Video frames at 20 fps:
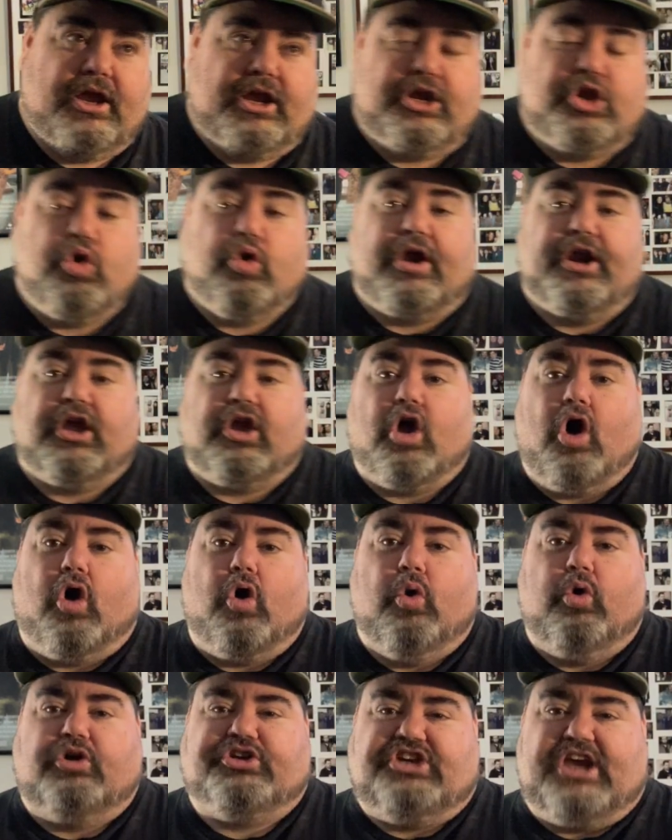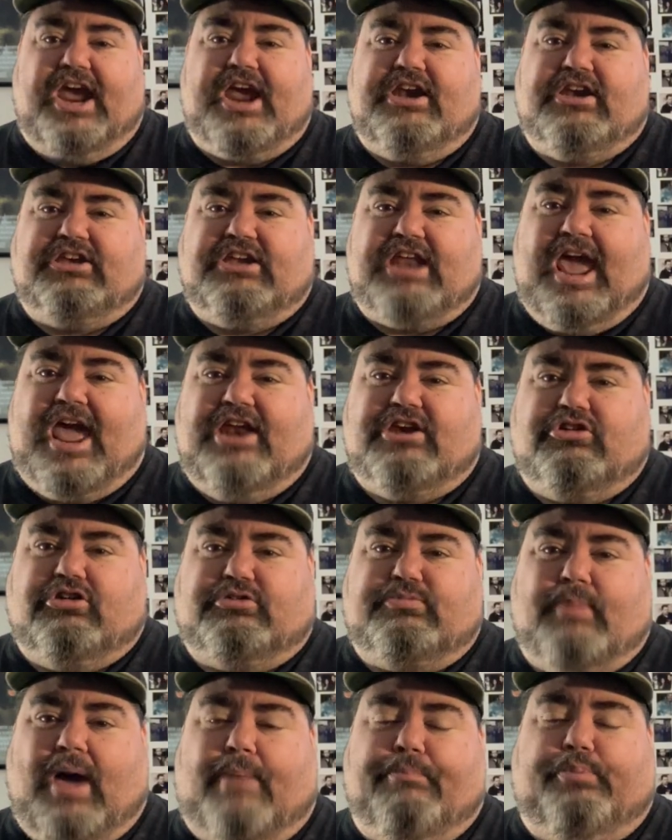you're going to go, Jayden
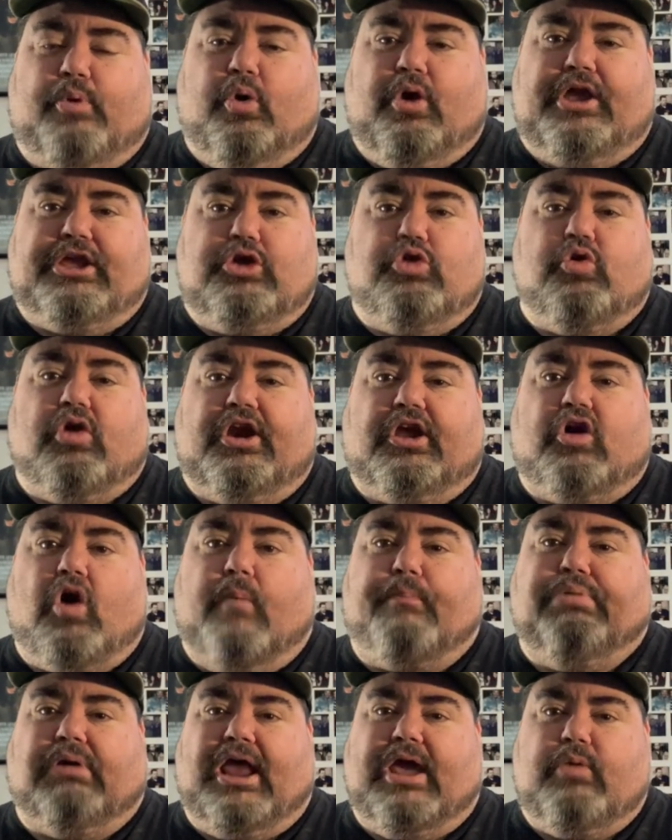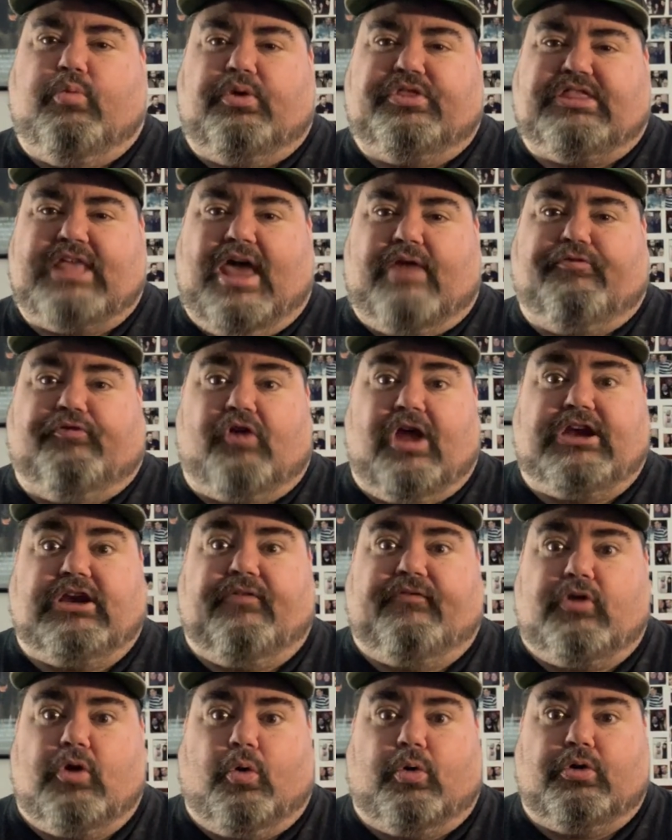Daniels, my boy, you're going to go play with that friend
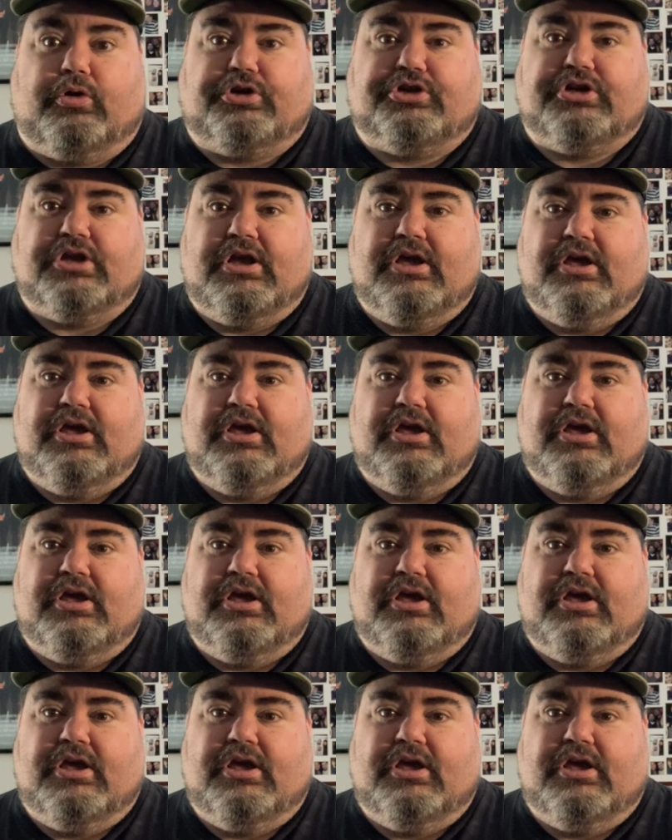of yours,